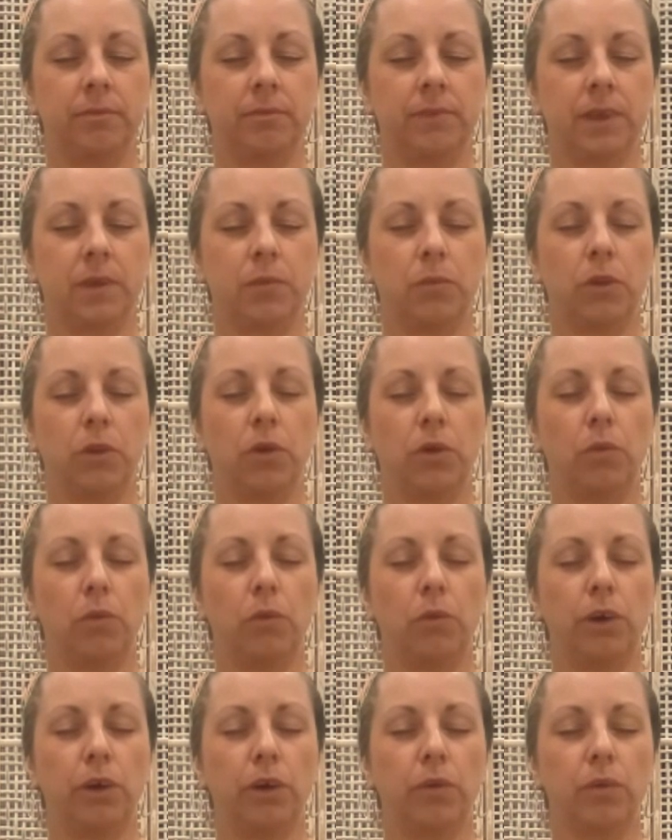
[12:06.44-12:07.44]
And we'll all
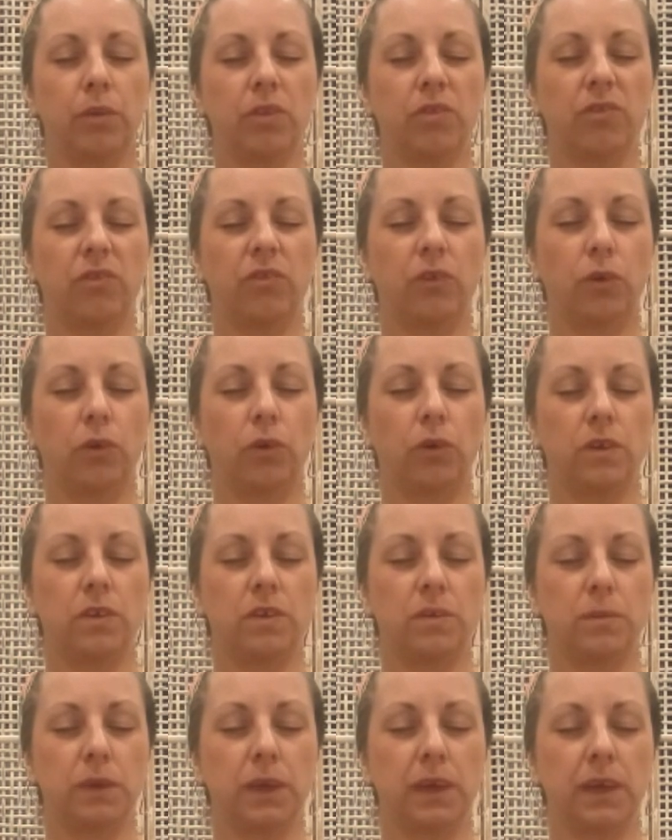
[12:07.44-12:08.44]
work with 4 to
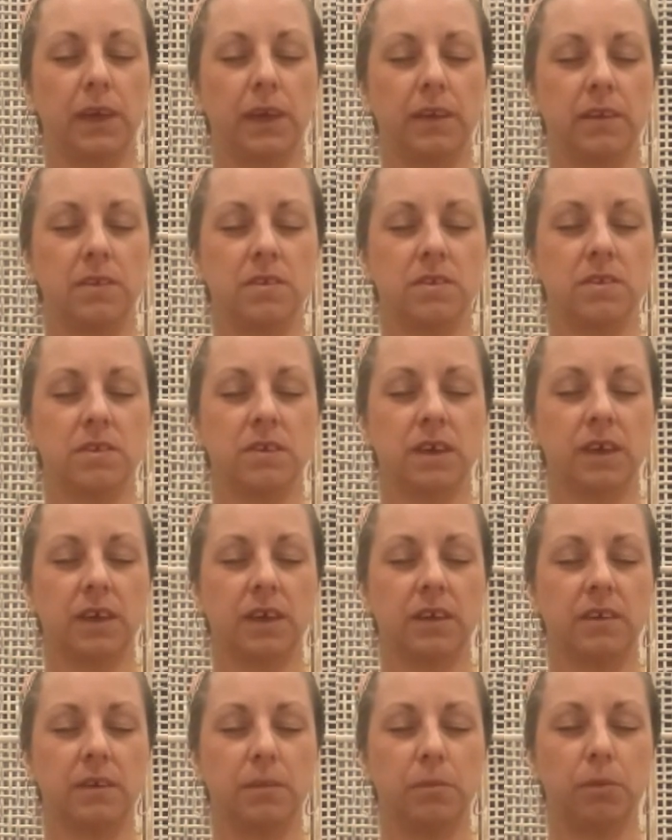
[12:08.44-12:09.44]
begin. So take a
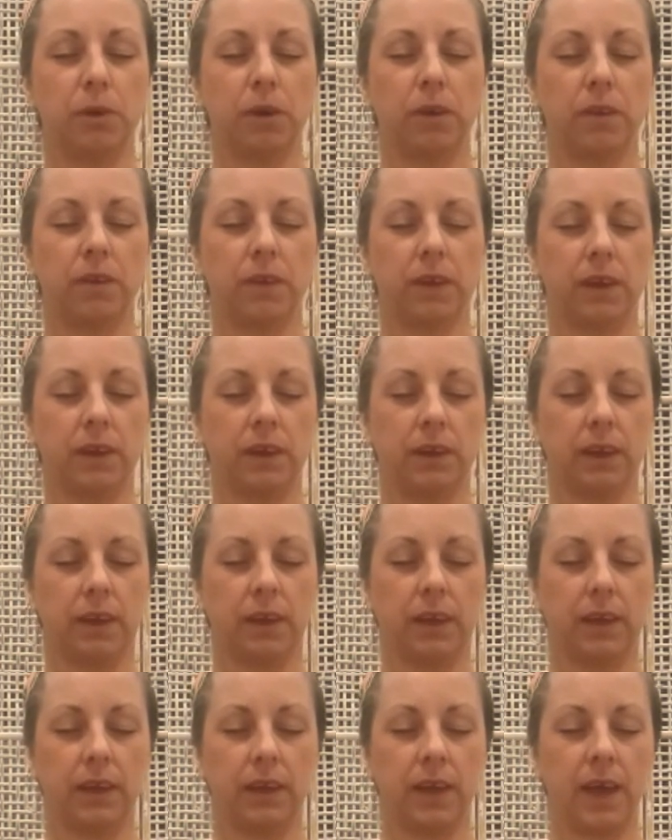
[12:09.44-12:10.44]
deep breath in,
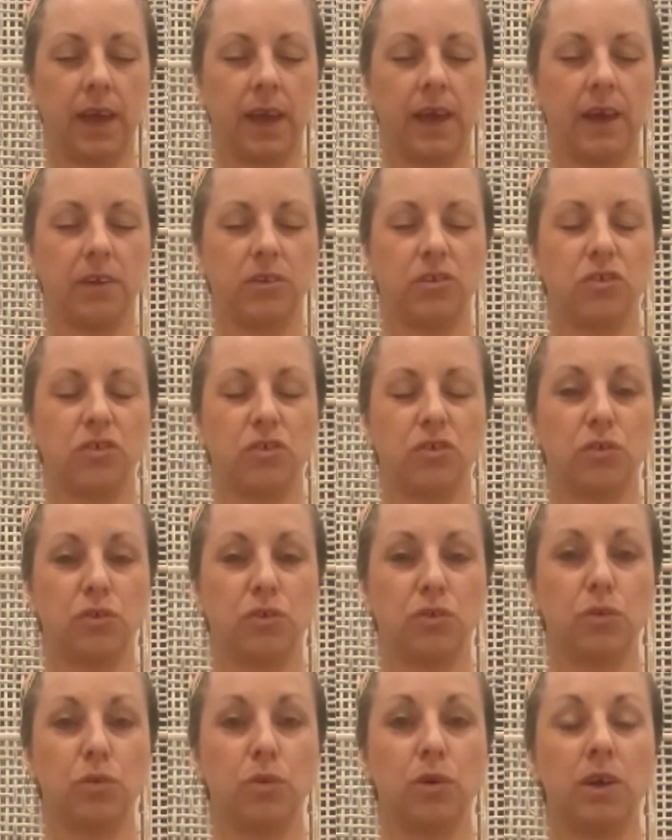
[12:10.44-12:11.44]
inhale
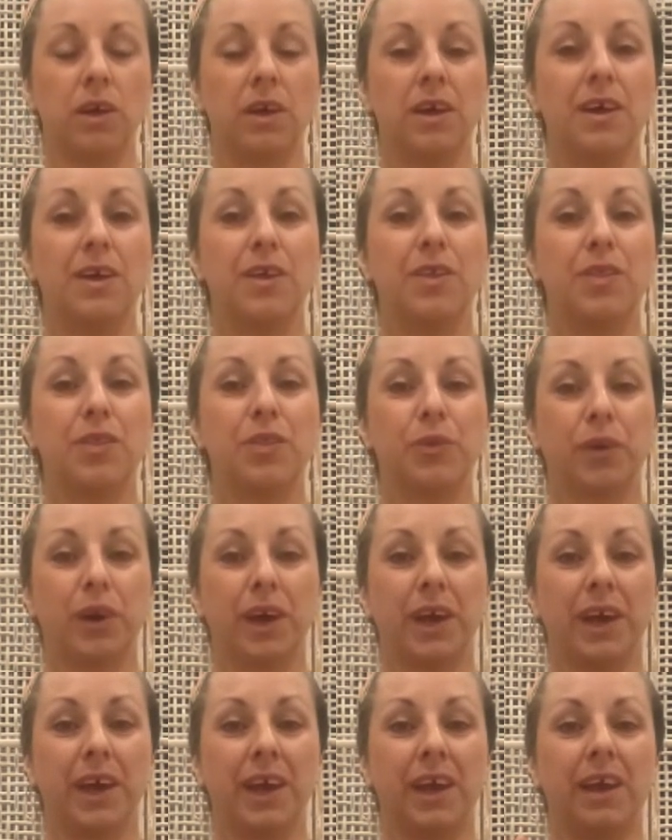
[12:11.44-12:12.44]
2,
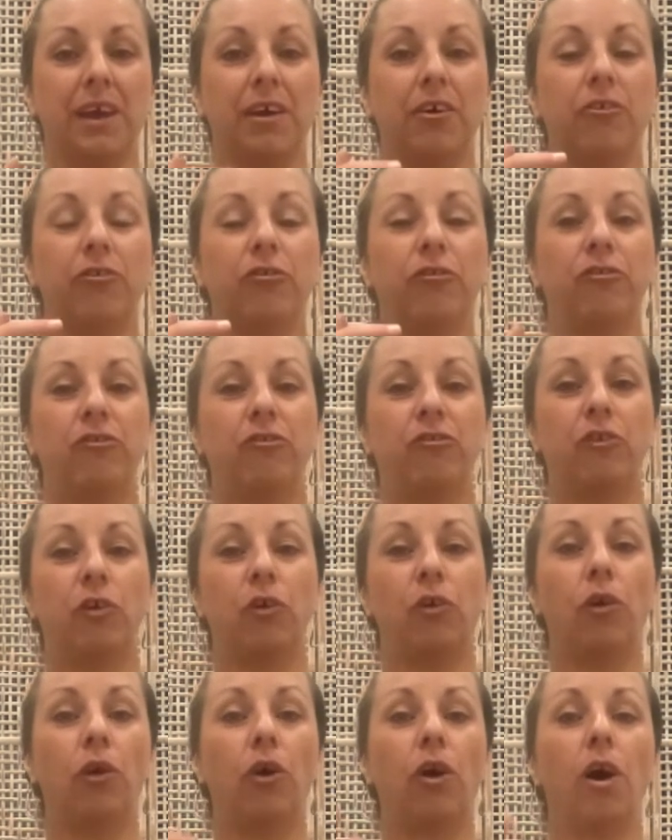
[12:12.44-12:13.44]
3,
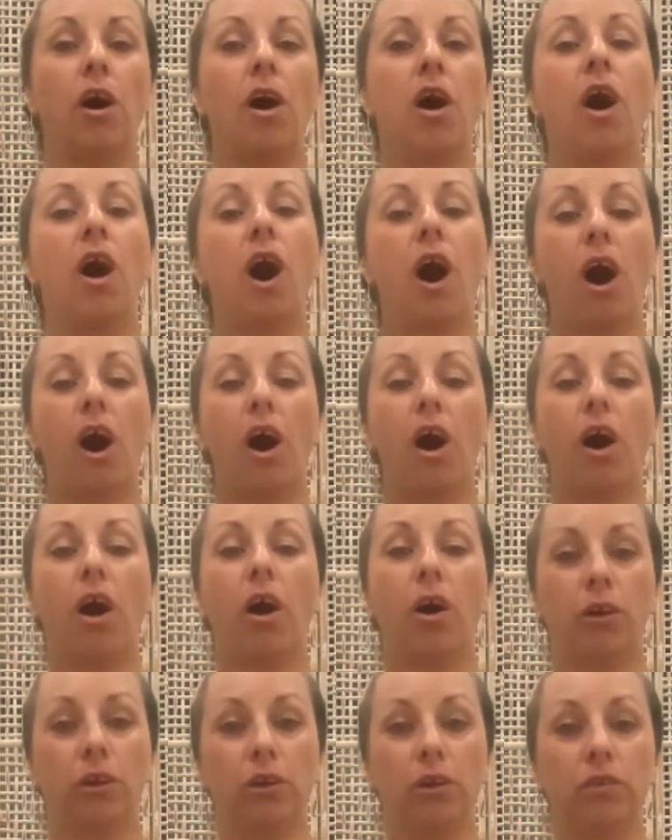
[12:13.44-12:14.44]
4.
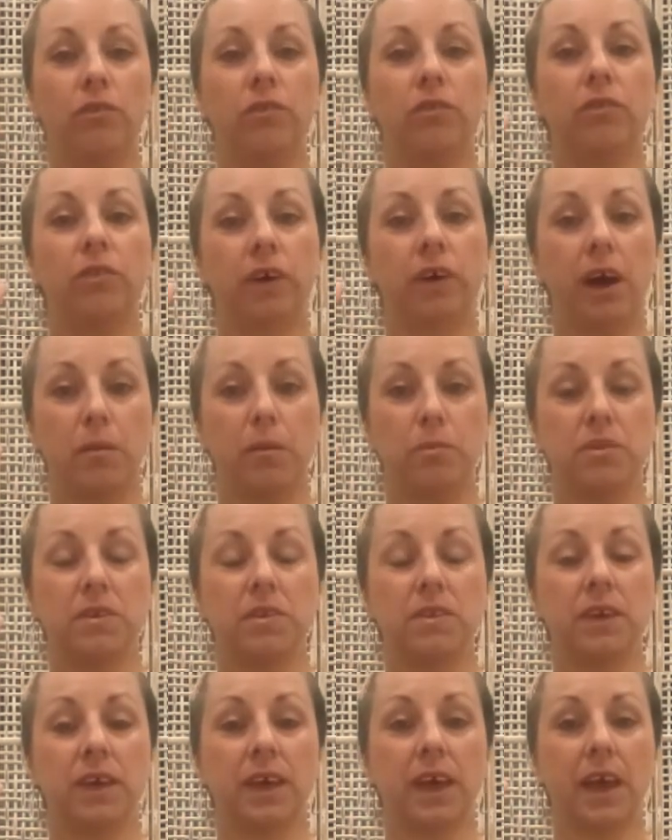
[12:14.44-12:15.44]
Hold for up to
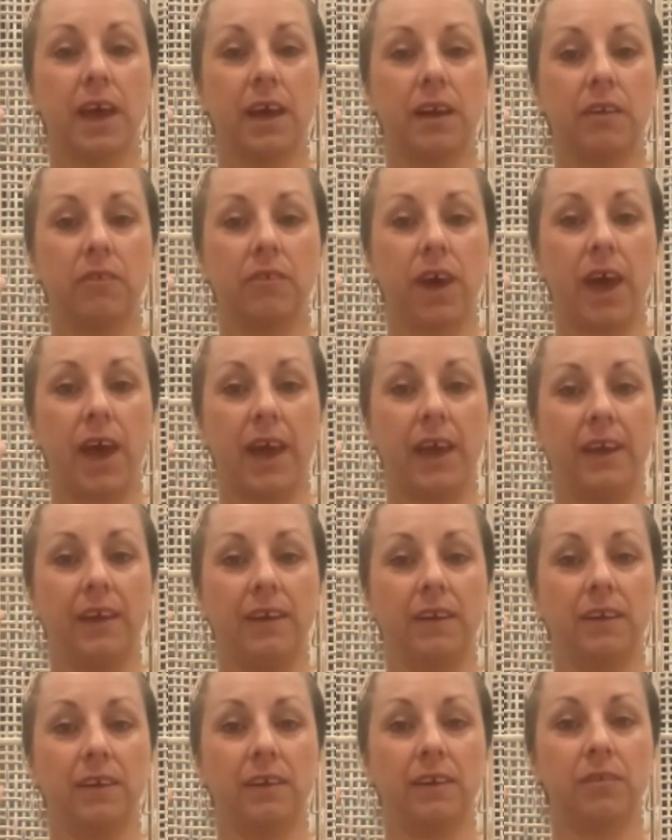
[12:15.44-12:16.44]
the count of 8.